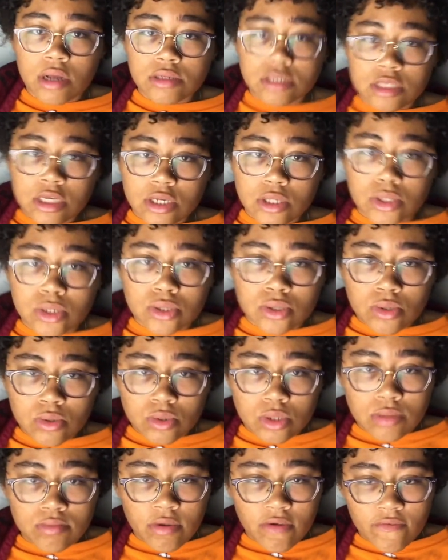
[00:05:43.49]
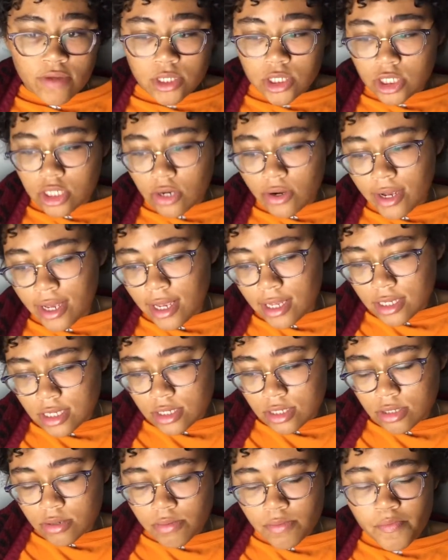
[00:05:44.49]
I stick true to my
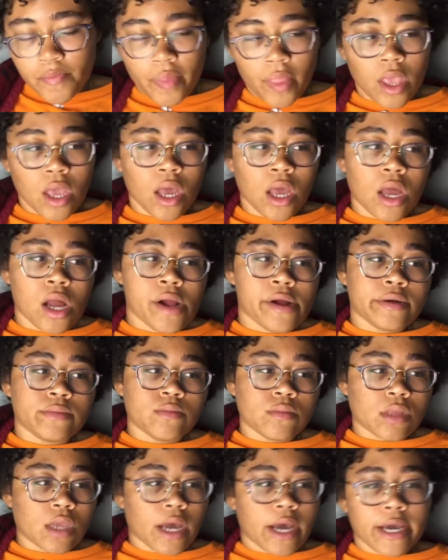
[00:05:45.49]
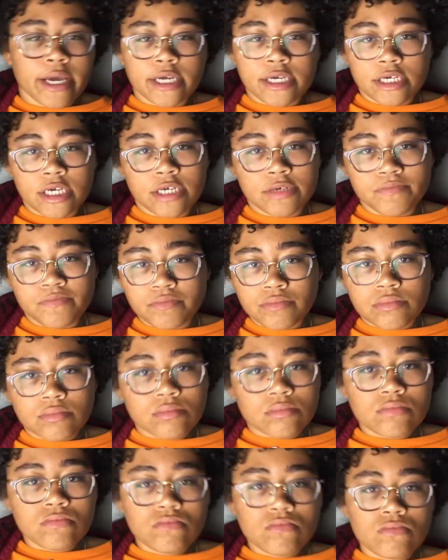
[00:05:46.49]
vegetarianism. I
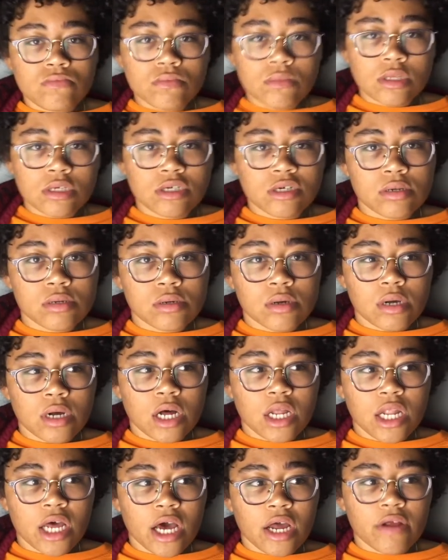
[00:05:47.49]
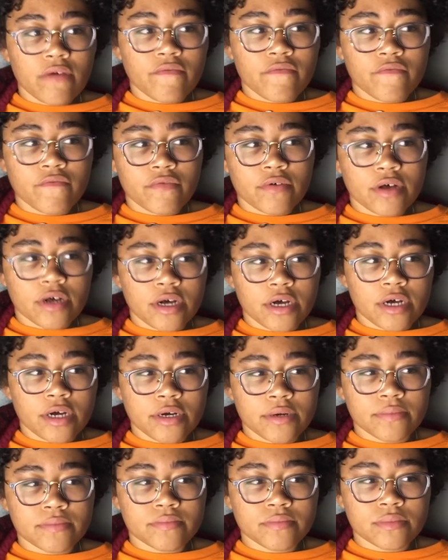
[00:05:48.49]
eat a lot of
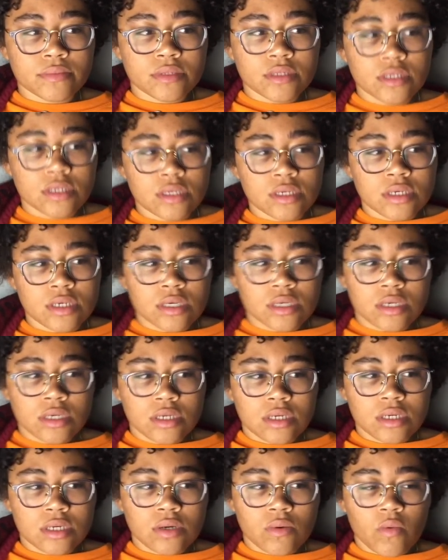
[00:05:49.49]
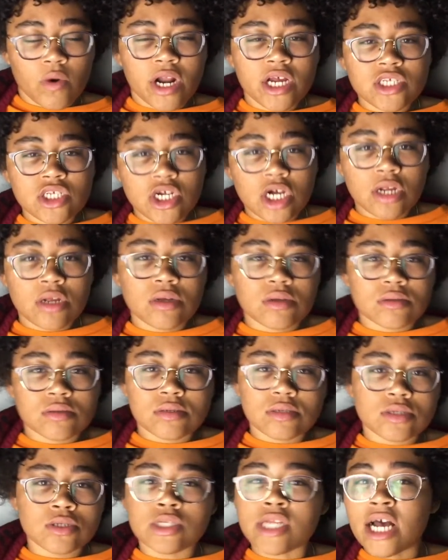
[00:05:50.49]
um when I started
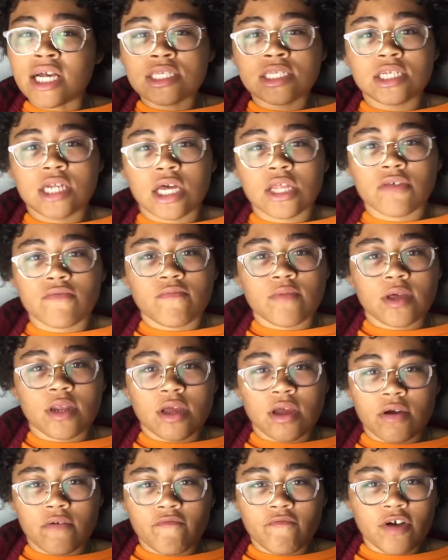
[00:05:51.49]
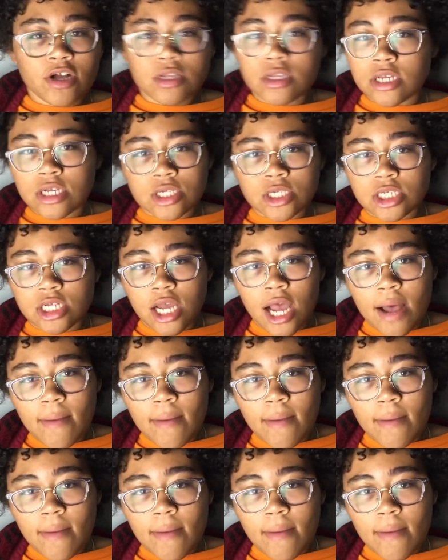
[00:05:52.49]
that's another video. Fuck this shit.